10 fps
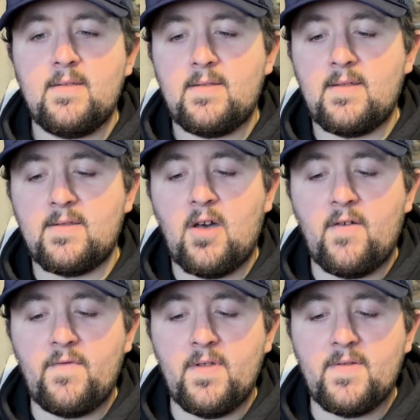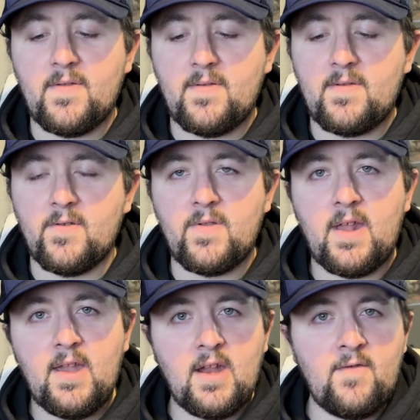to softness. So
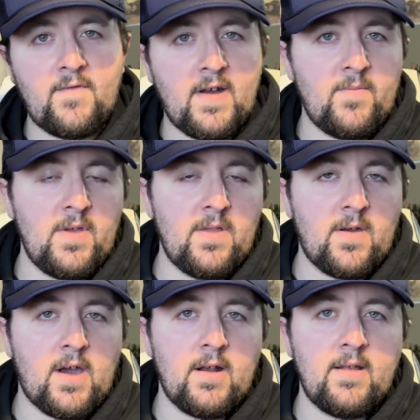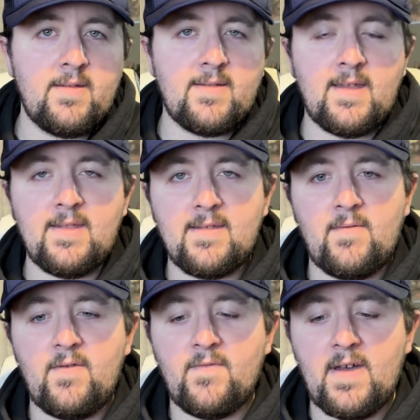1095 being the hardest,
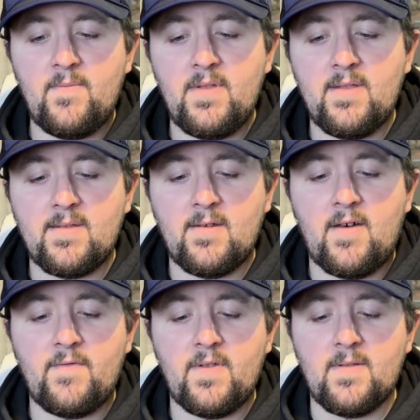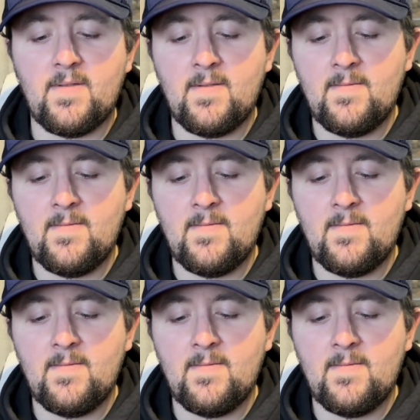1075 being the softest.